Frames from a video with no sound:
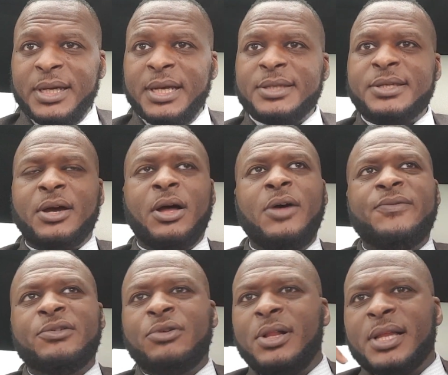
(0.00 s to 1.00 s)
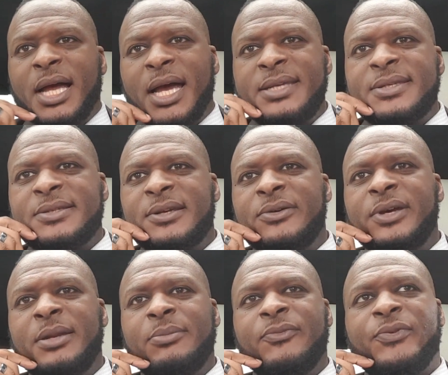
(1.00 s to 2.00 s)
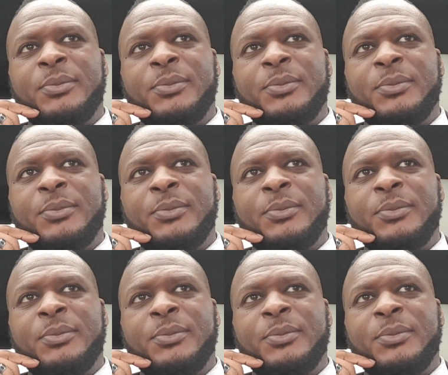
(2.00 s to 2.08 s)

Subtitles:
So overall, guys, in